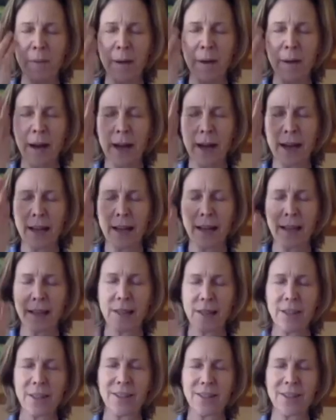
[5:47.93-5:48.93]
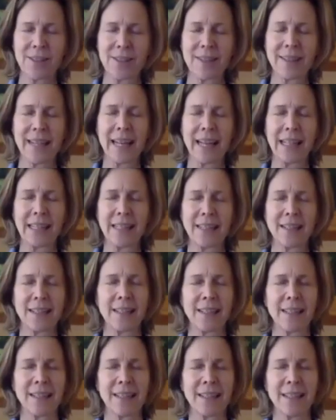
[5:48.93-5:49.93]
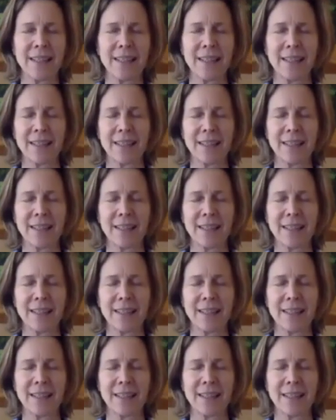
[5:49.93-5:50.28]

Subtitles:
by your skeleton.